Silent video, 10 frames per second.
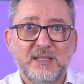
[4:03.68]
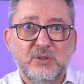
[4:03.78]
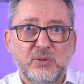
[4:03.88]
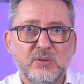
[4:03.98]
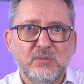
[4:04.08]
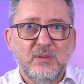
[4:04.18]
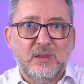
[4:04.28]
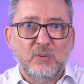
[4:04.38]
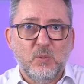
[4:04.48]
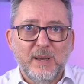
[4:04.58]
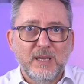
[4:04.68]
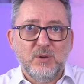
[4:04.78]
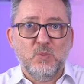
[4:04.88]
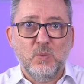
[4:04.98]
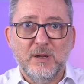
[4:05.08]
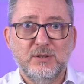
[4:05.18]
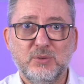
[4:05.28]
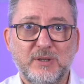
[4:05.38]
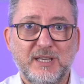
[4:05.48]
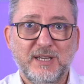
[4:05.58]
it to you the way you want
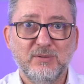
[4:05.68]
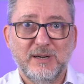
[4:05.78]
to hear